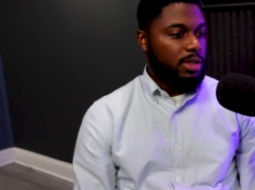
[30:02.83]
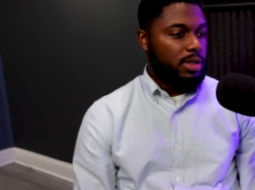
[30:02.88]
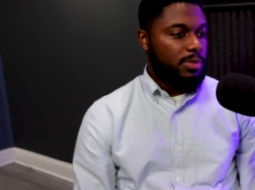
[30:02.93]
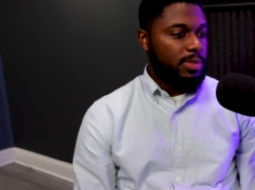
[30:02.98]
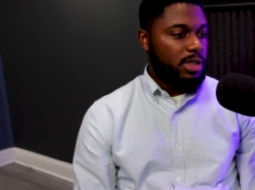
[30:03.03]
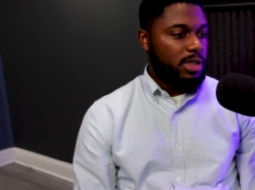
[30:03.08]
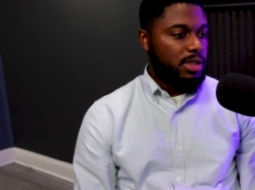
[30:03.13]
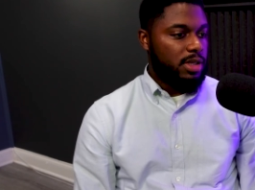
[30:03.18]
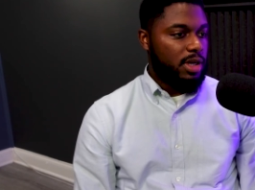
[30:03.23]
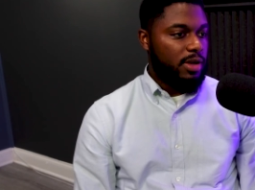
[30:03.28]

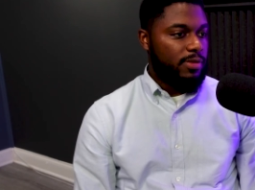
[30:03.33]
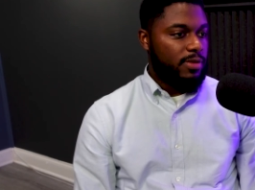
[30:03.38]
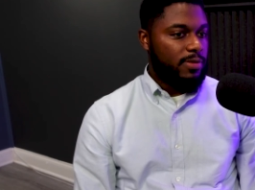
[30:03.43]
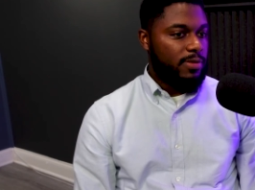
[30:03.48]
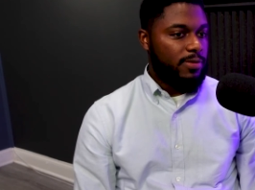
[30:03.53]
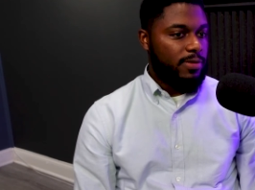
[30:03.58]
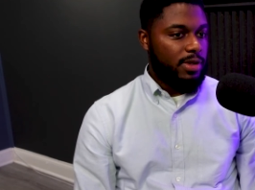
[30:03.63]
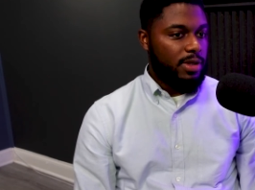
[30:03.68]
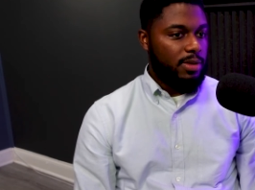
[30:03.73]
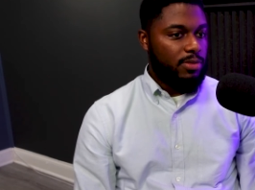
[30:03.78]
bit tougher
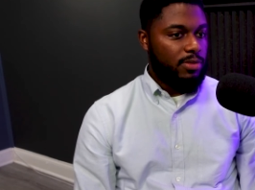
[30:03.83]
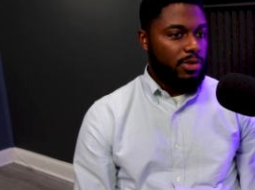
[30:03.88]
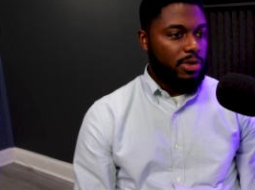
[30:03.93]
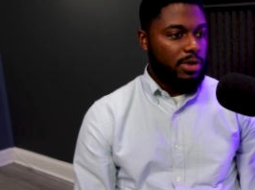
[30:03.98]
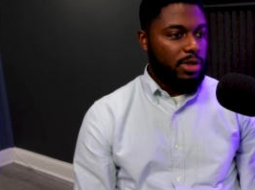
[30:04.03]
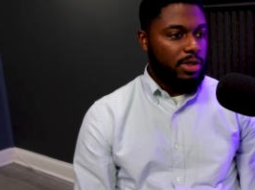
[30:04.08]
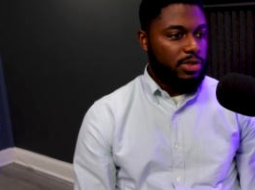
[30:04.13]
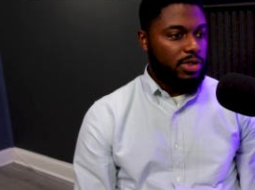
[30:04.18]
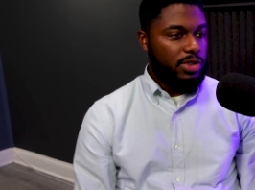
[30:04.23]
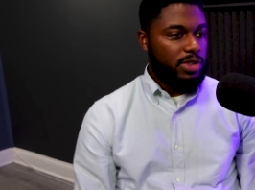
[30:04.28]
for the
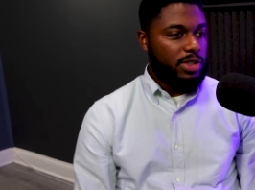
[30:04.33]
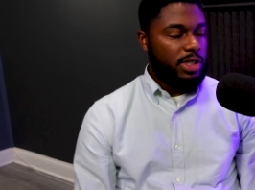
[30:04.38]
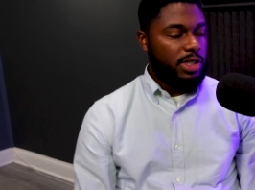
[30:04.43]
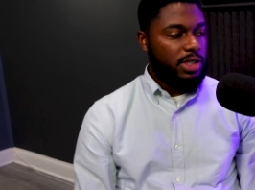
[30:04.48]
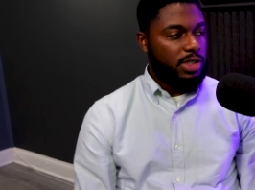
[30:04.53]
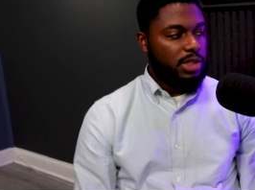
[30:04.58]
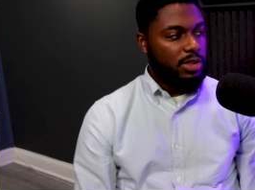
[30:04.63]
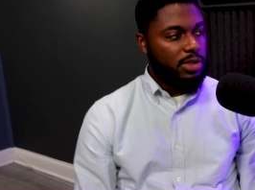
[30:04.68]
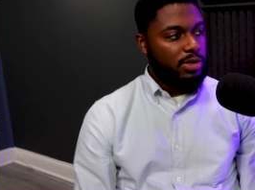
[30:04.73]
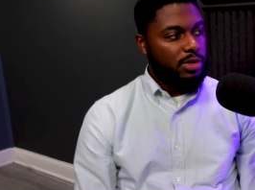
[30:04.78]
more
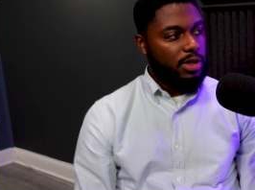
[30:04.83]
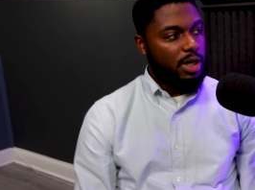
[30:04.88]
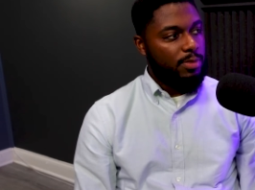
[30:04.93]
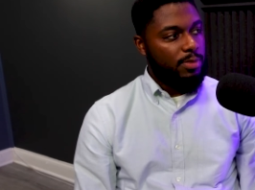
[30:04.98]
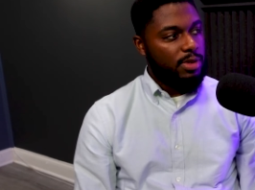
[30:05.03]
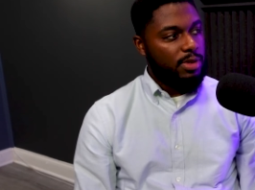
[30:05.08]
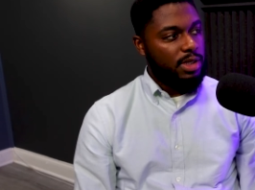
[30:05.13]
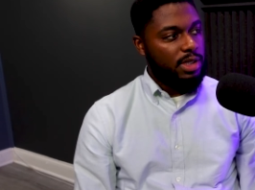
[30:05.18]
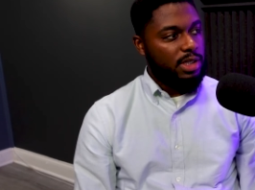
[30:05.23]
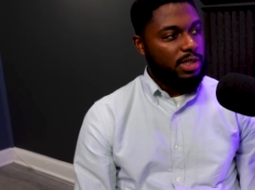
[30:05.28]
traditional
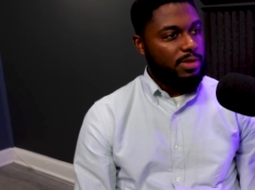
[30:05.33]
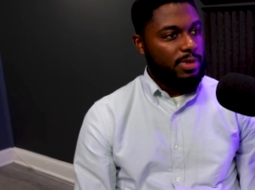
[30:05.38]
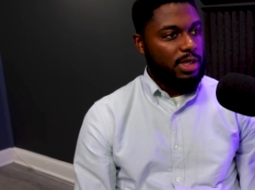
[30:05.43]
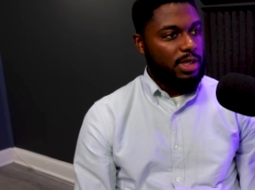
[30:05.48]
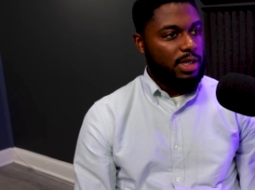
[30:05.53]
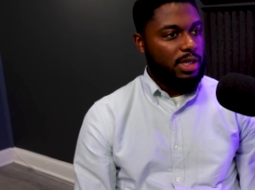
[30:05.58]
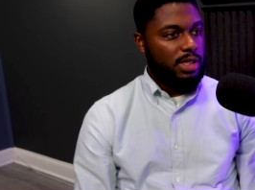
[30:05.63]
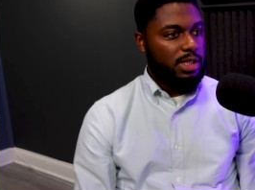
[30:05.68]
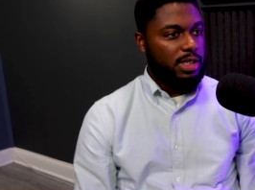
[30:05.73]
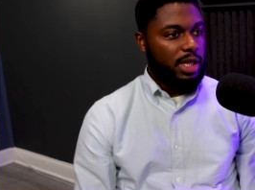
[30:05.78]
companies
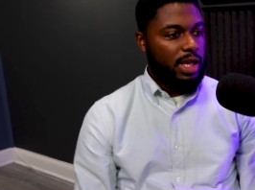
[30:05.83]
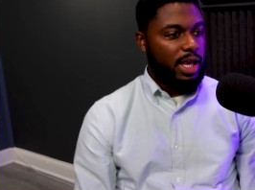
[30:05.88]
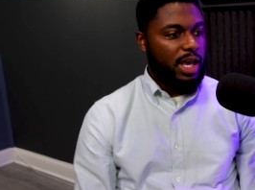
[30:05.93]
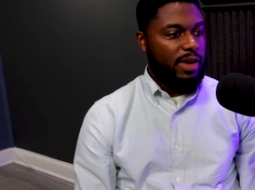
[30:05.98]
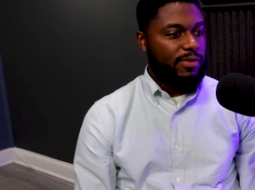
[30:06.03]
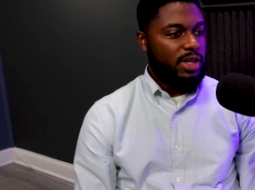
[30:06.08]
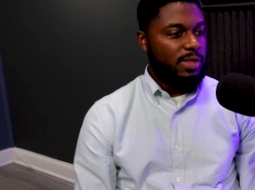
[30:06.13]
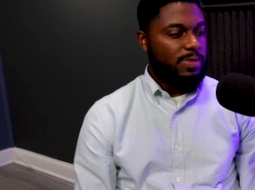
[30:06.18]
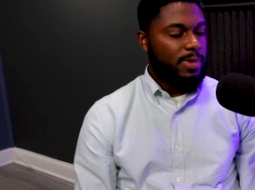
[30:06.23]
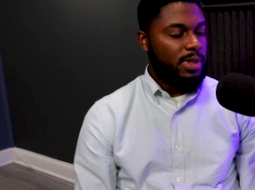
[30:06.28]
because they
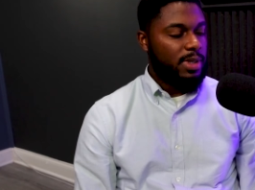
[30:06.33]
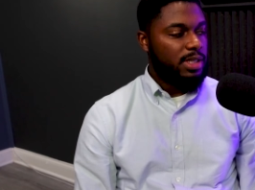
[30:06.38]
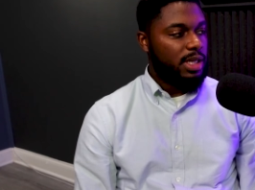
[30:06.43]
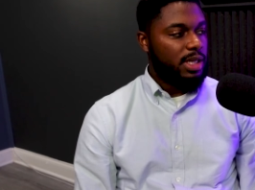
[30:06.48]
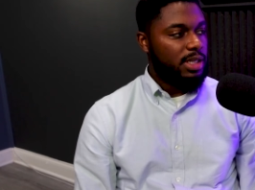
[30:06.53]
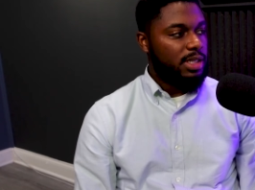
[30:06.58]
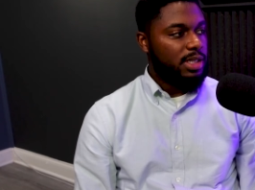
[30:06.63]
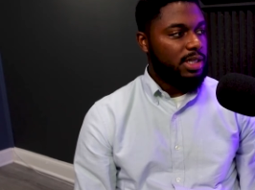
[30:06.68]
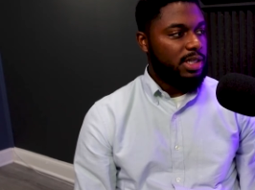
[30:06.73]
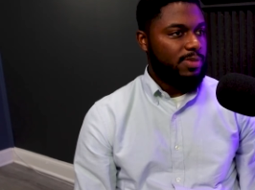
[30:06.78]
have
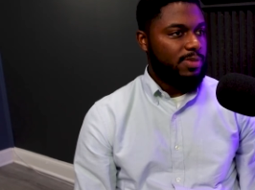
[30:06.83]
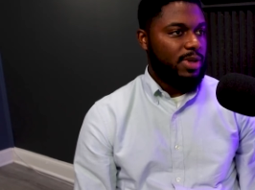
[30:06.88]
expectations.